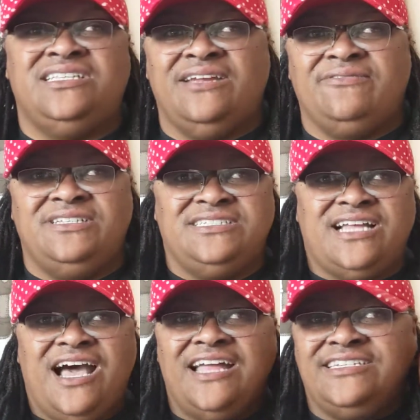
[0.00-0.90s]
They released
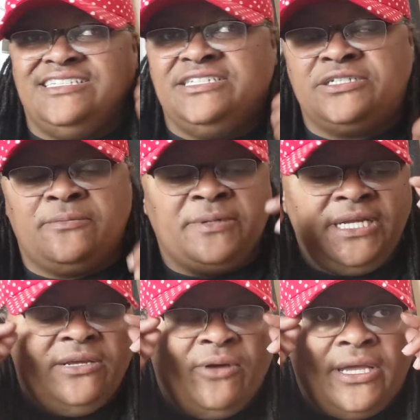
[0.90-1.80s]
a hot t-shirt. But
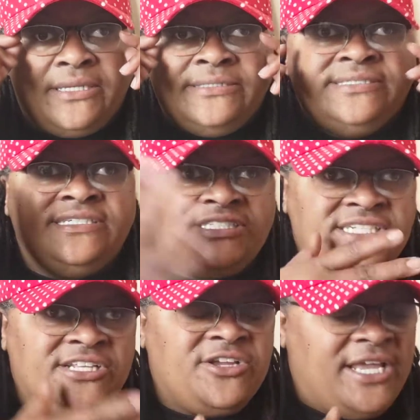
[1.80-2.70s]
anyway, this
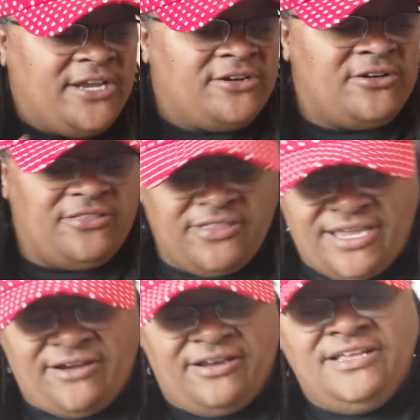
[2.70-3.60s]
is neither here nor
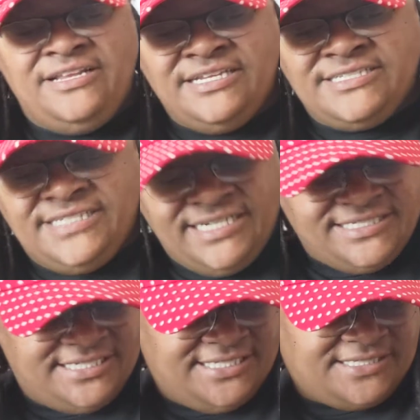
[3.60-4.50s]
there. Let's get
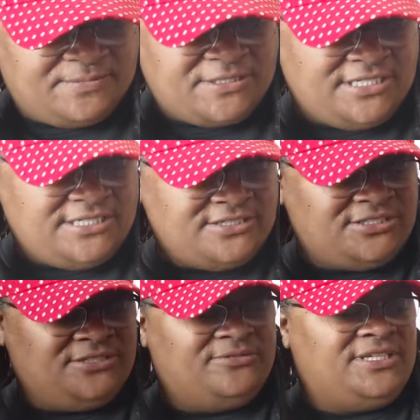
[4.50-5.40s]
into this particular
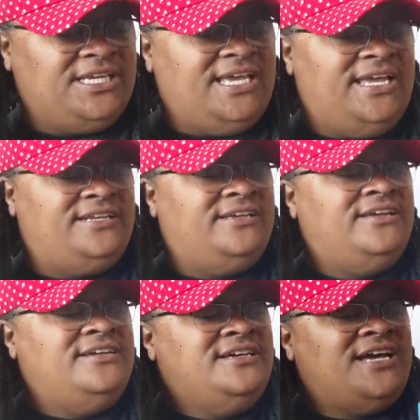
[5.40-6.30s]
shoe. And again,
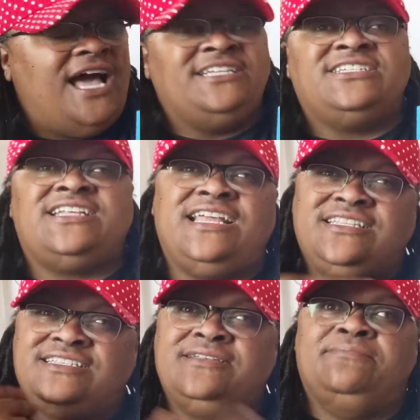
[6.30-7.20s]
I just
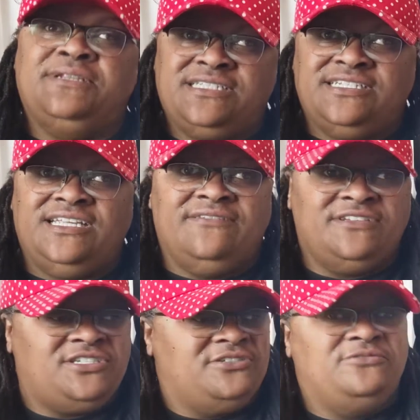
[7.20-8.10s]
like the simplicity of
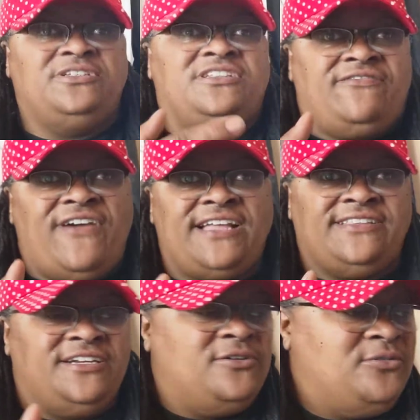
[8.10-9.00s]
the shoe, and then the
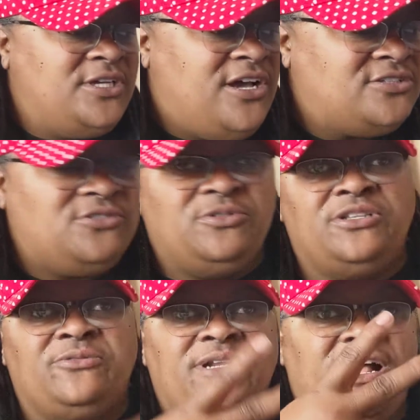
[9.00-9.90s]
fact that it only costs
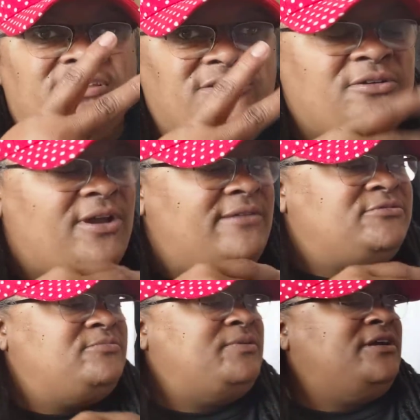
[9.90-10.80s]
$23 or
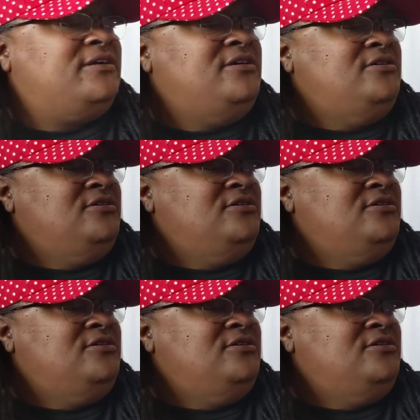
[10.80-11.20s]
grab two pair.